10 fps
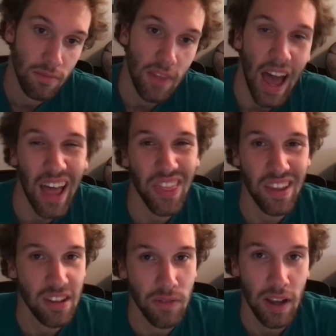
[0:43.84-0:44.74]
I
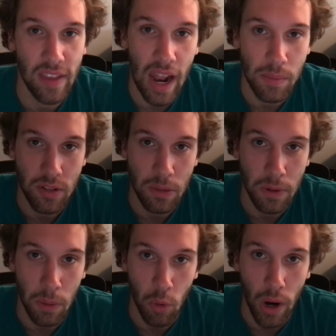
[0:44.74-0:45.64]
think Davante Adams is going to be
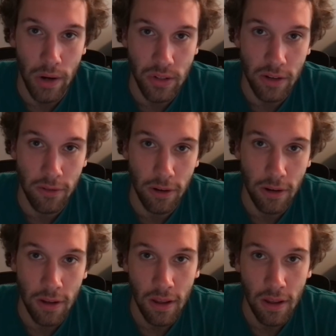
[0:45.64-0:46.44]
the number 1 wide receiver.